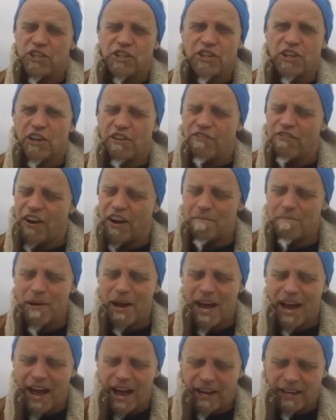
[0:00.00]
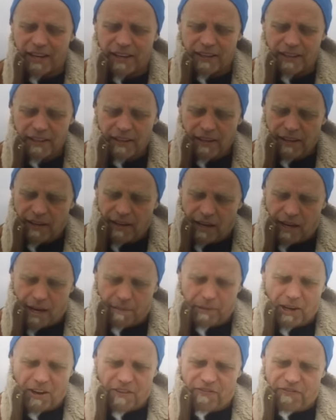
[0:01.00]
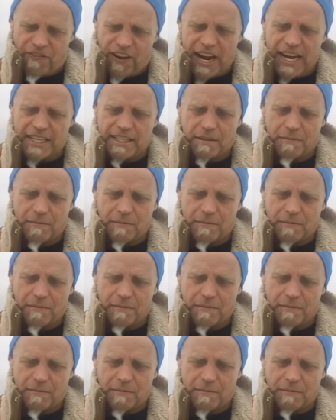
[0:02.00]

She's going to fight back, and I'm going to fight